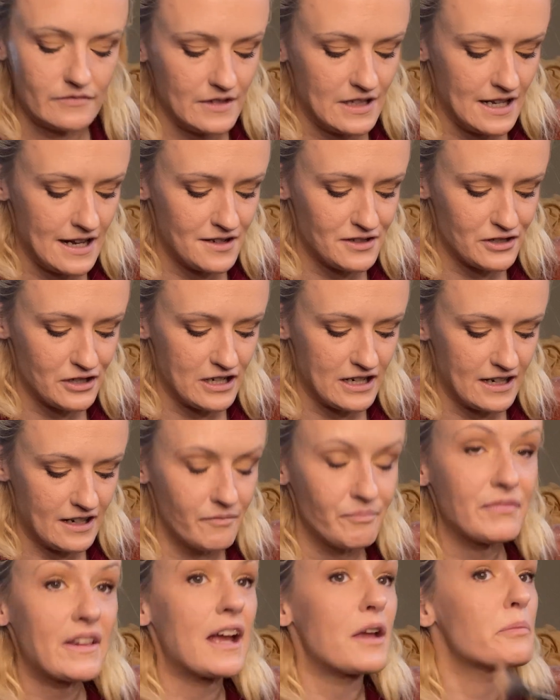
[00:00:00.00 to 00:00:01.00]
yesterday.
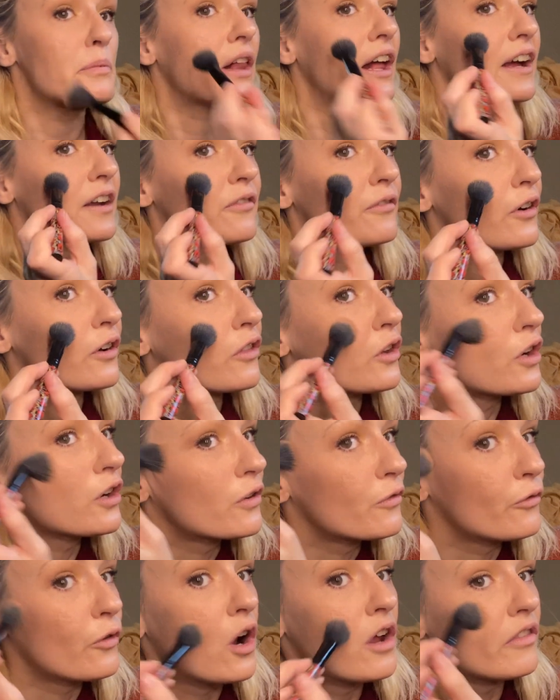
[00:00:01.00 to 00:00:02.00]
I applied for their
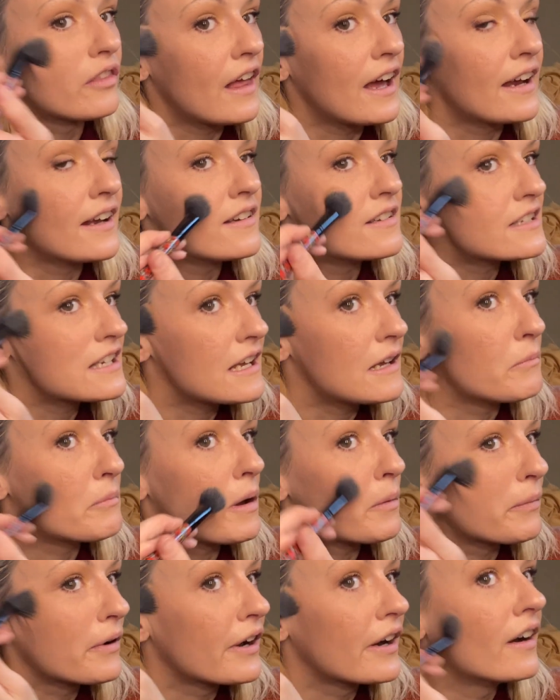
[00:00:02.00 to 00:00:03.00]
frontline team
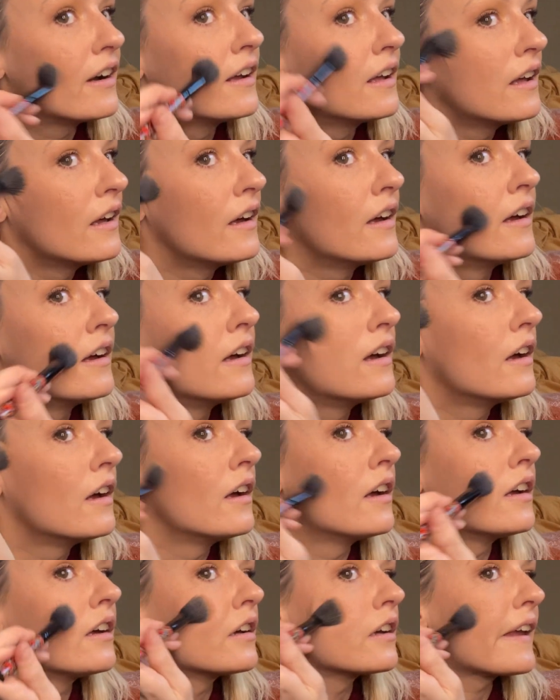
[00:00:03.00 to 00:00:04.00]
member,
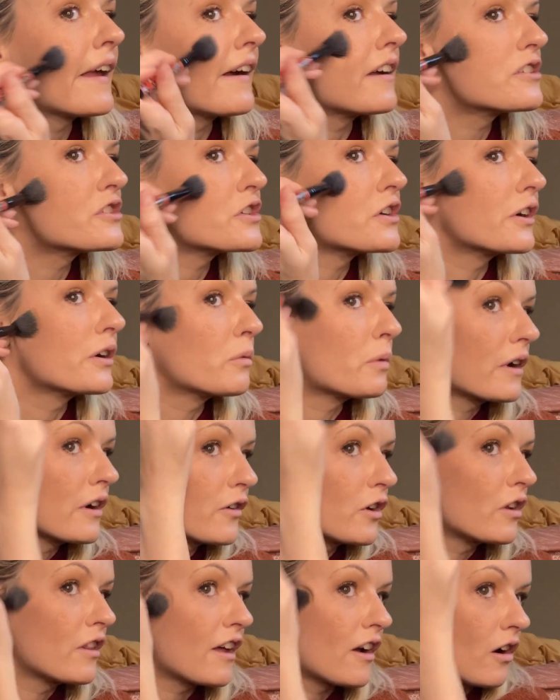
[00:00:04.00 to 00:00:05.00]
cashier, whatever
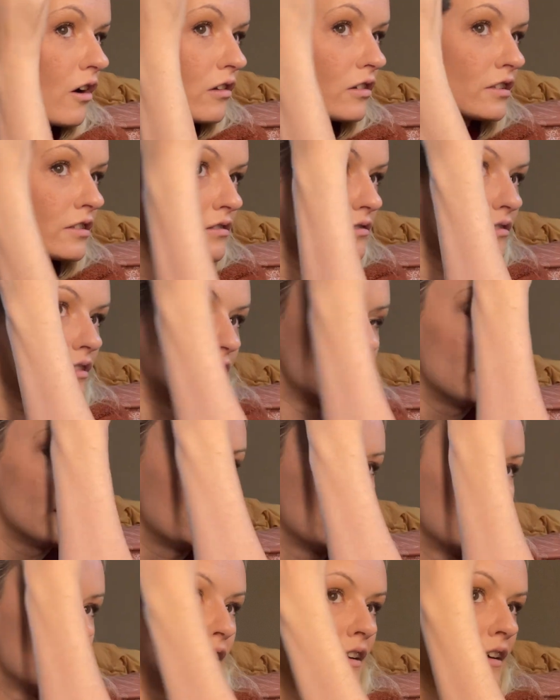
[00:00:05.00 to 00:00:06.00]
they call it.
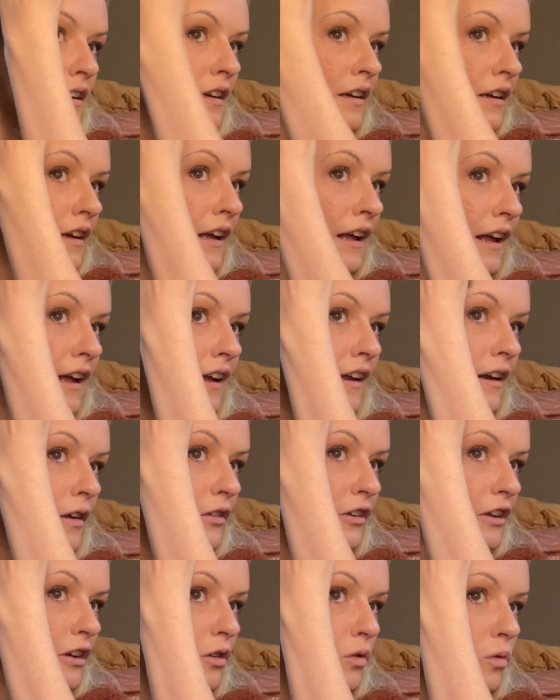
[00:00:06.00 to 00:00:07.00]
And I was
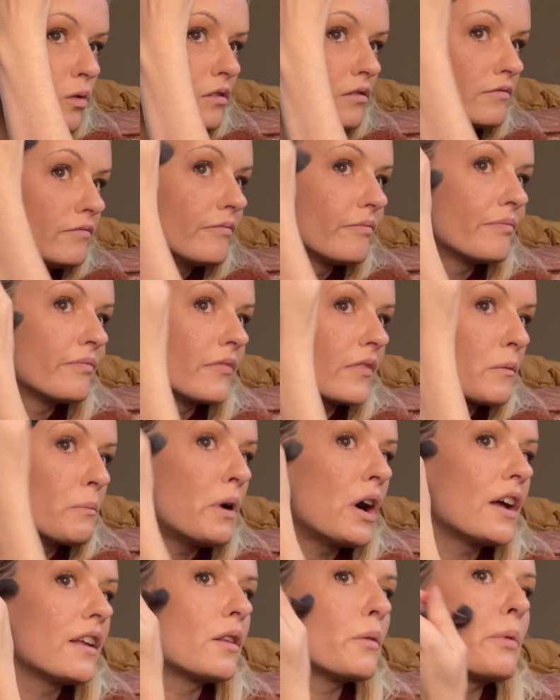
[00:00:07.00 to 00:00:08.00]
like, cool.
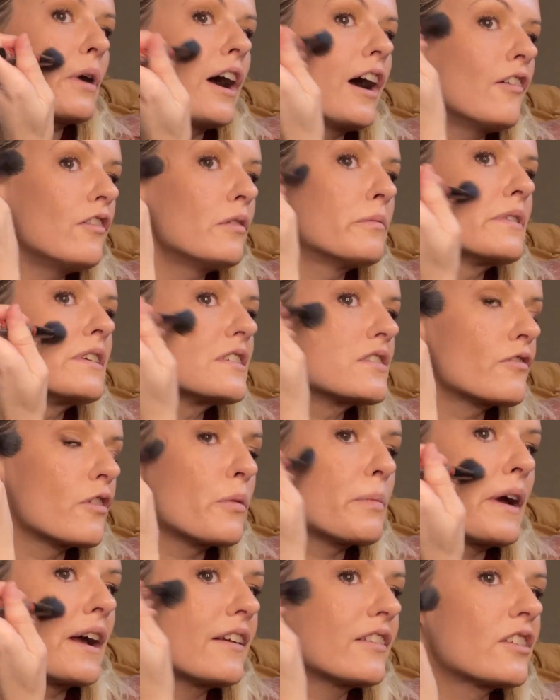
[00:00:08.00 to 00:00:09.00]
But the problem is for the
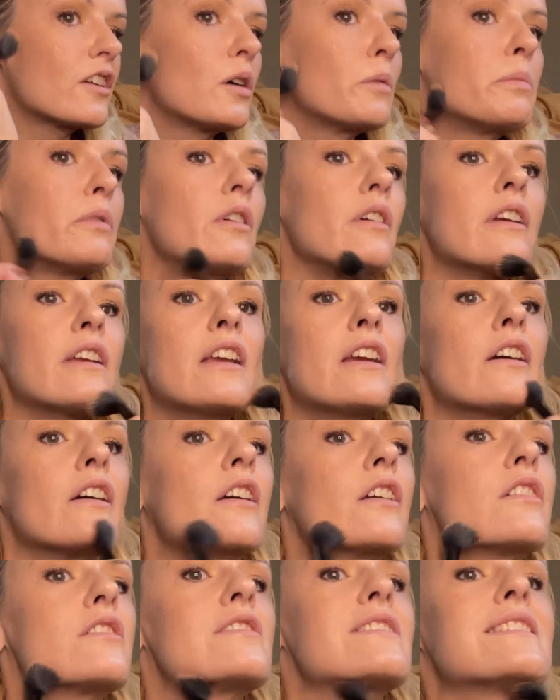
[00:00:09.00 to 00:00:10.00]
past couple of
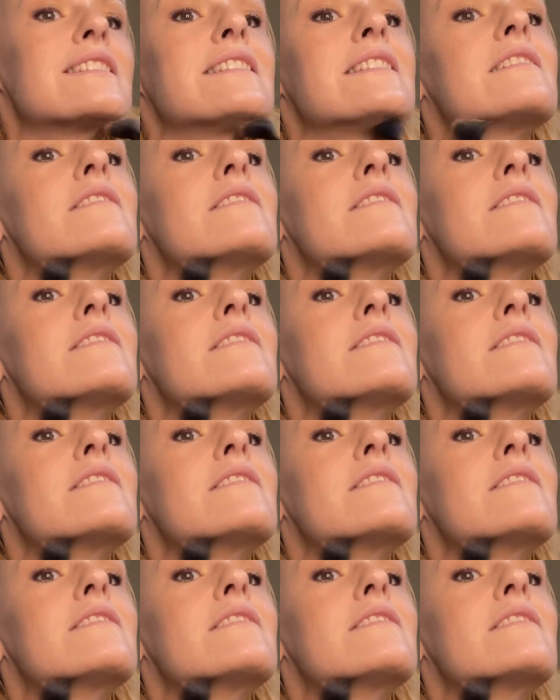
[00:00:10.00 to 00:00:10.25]
years,